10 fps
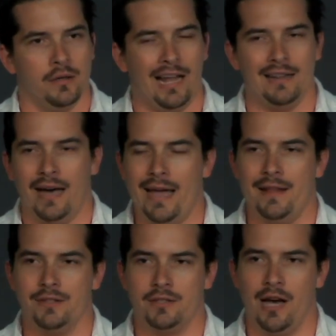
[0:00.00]
A
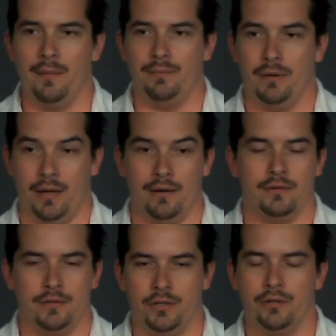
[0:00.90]
lion's cub.
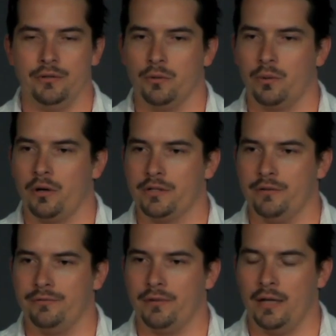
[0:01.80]
And to use the words
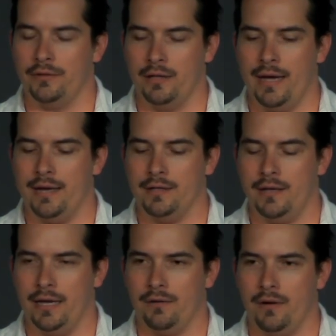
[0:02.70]
of the Lion
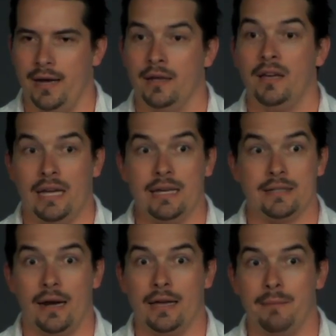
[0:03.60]
King, right? He's
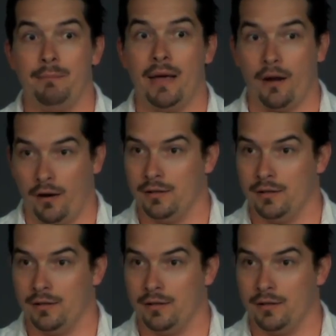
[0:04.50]
going to get bigger,